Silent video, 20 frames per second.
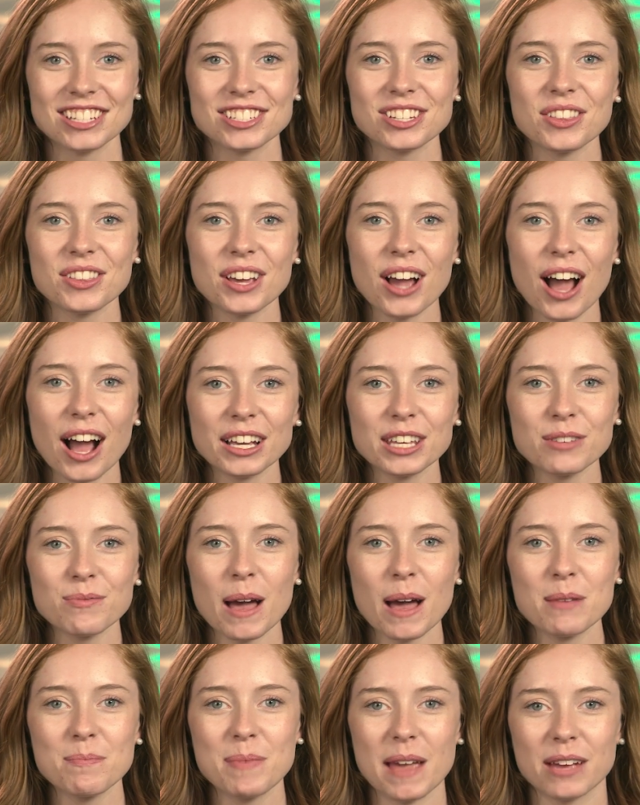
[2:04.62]
So the
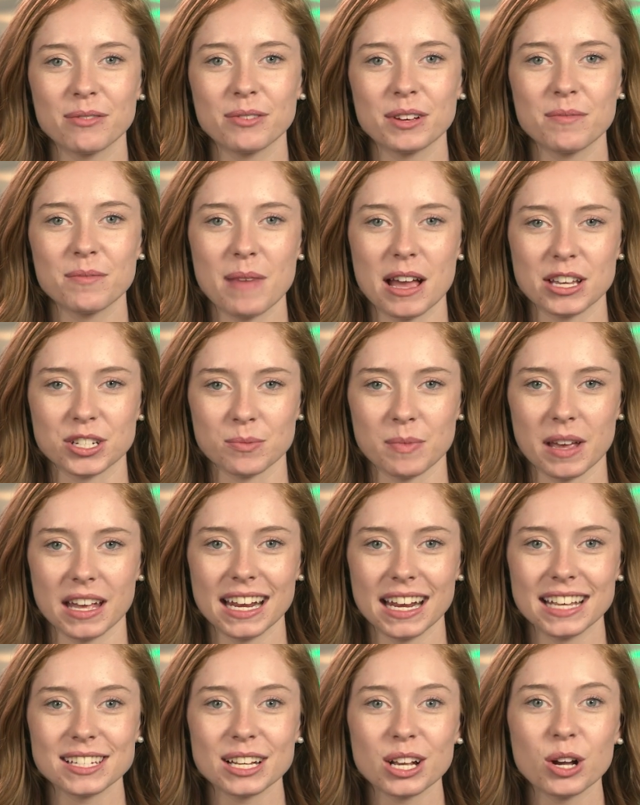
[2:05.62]
occupied bandwidth
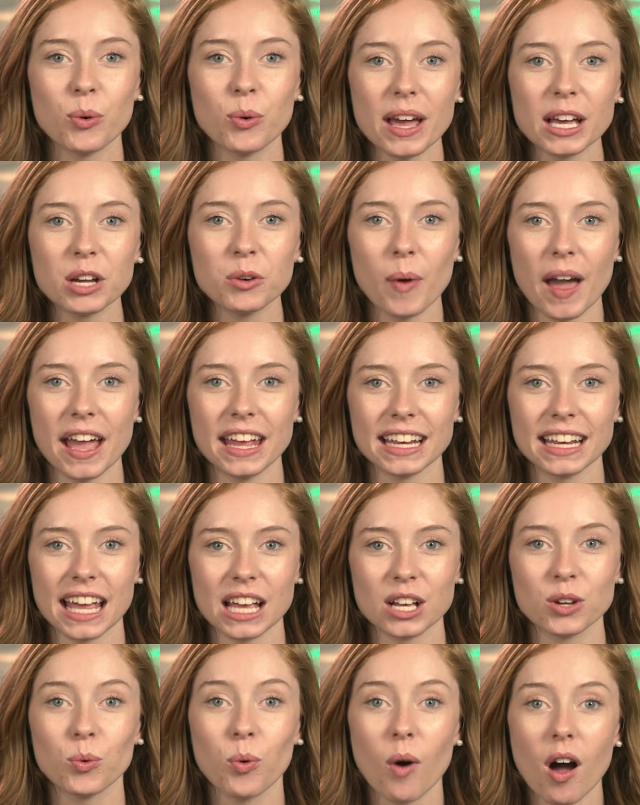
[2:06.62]
measurement is a quick way to
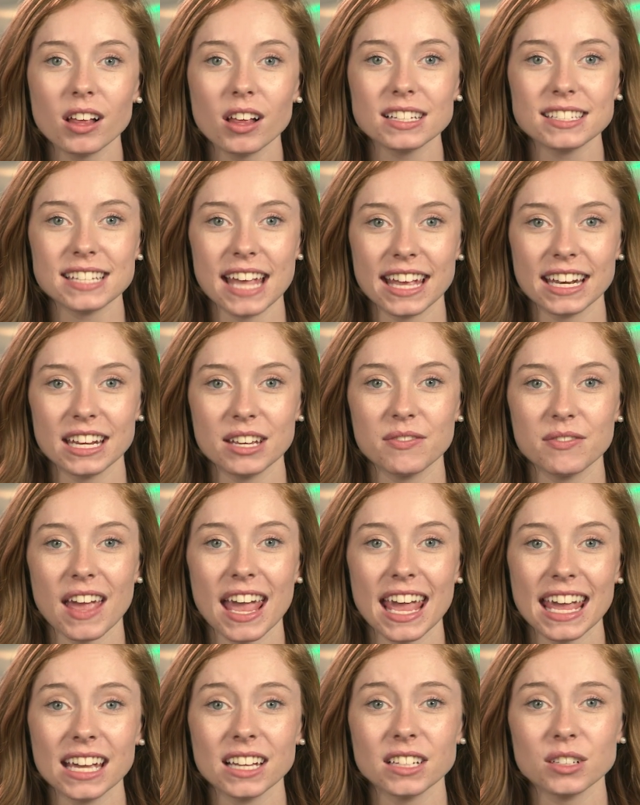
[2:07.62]
get qualitative
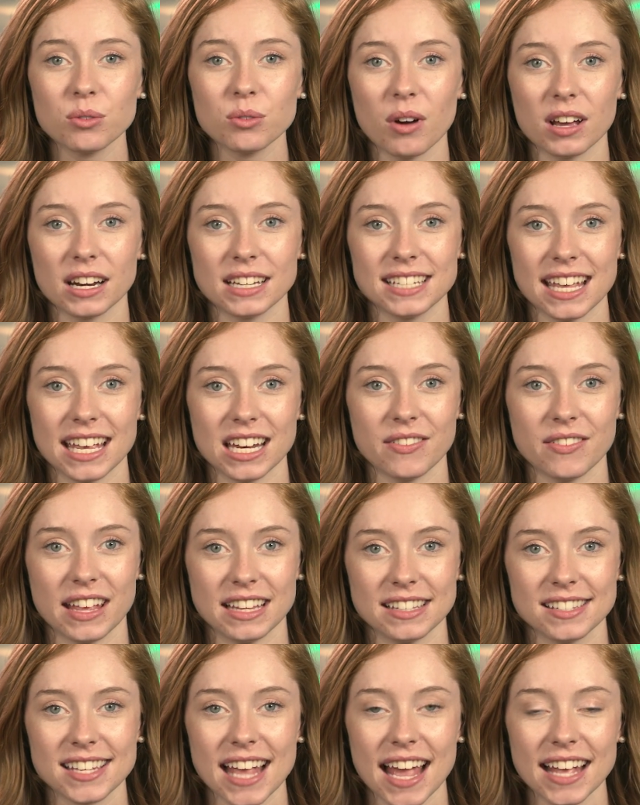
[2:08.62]
and quantitative
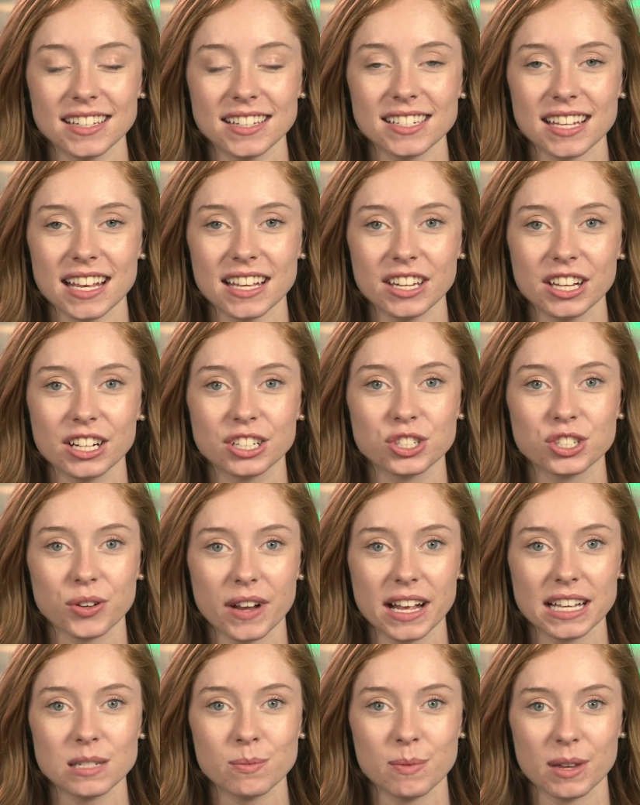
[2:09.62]
insights into your
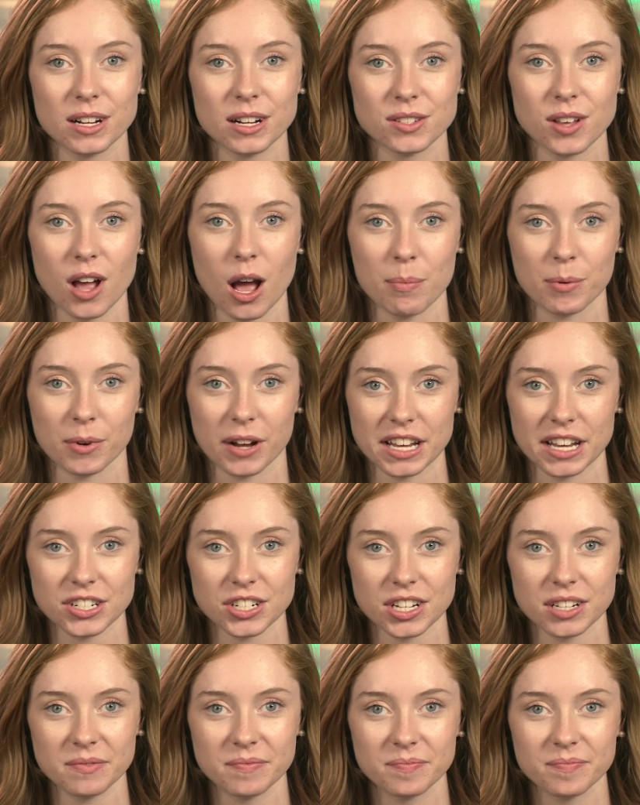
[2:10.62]
transmitter's
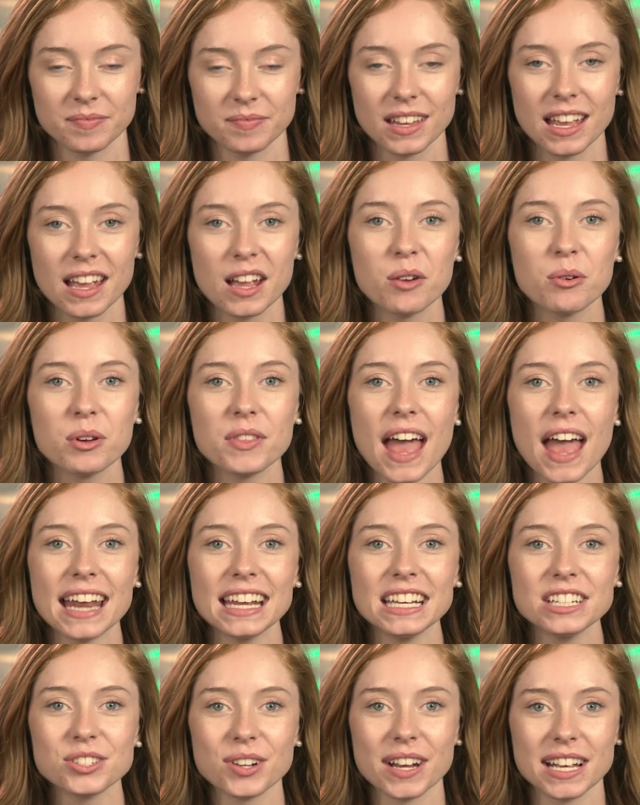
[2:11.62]
operation. With
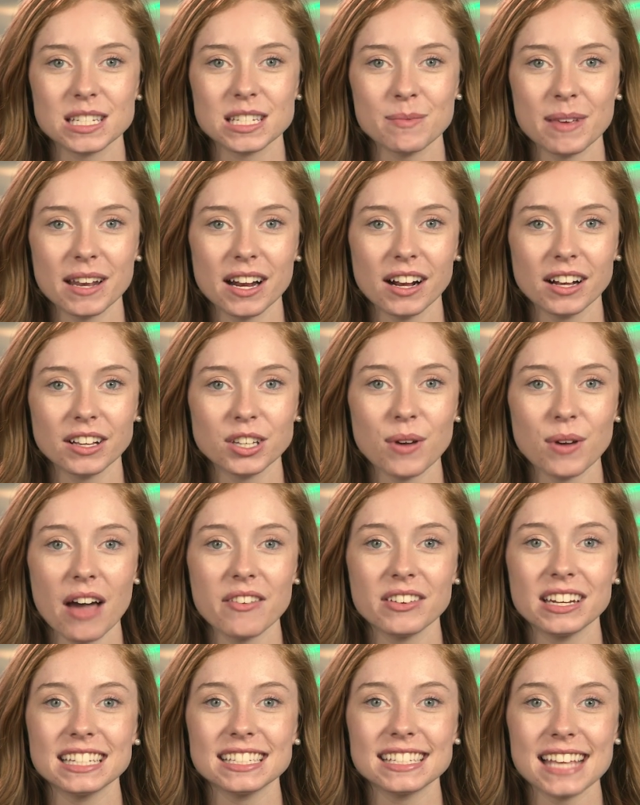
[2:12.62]
any transmitter, you
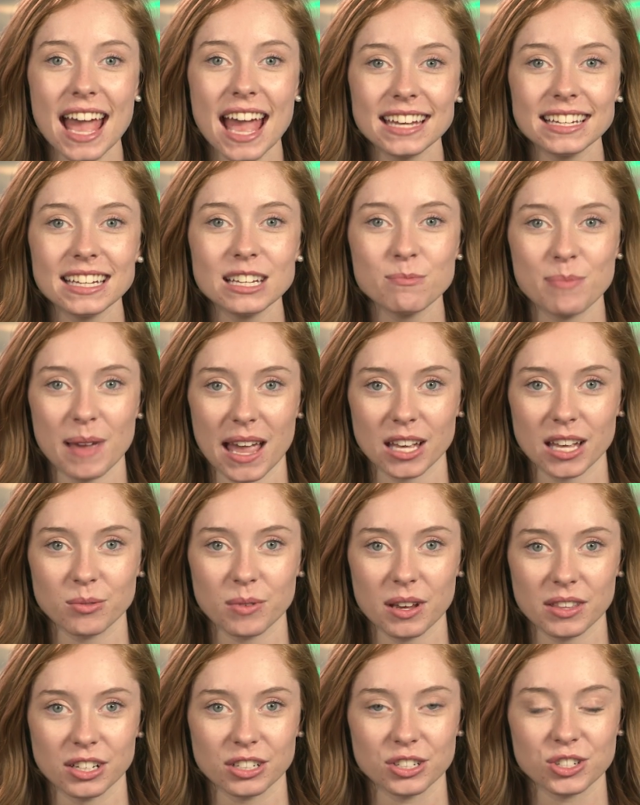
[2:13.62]
have an intended
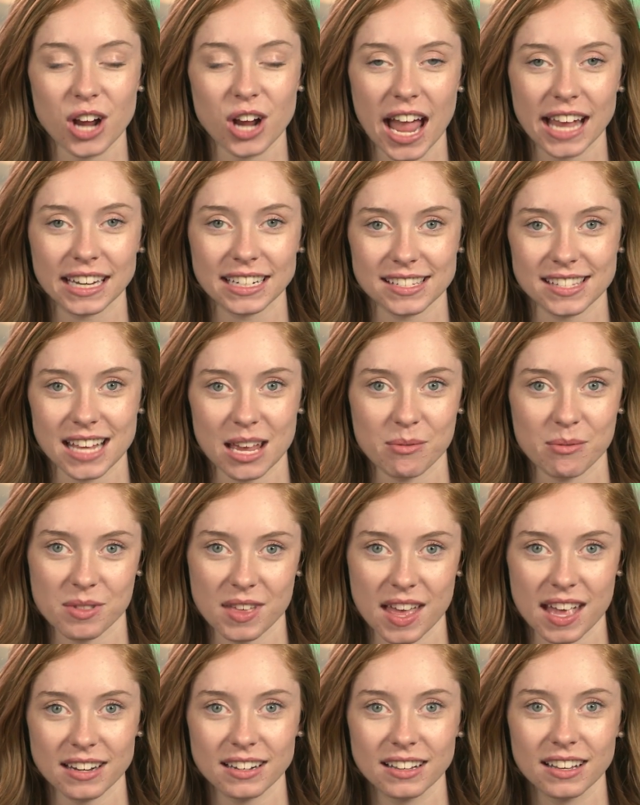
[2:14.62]
bandwidth you're trying to stay
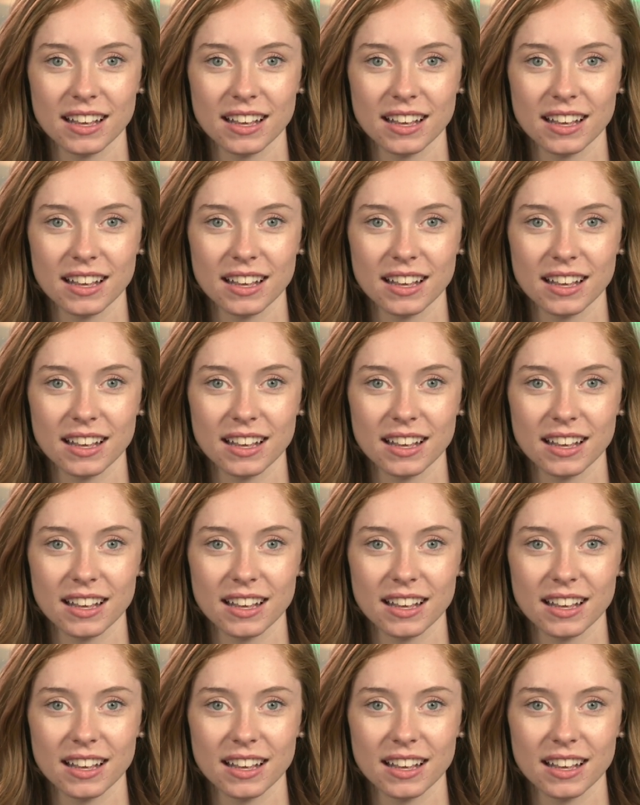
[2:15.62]
within.